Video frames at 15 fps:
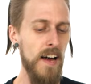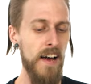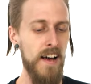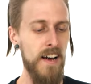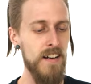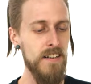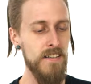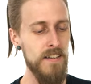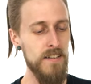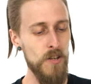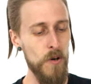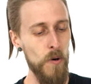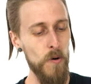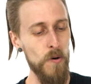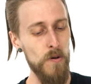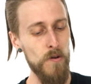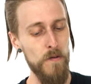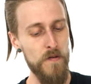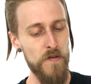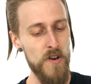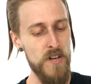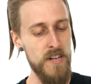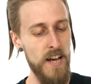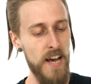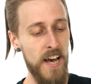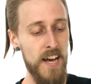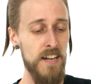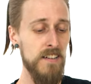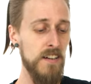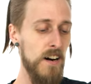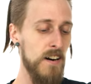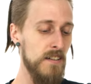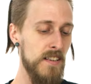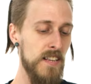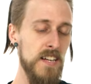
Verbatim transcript: and this whole front handguard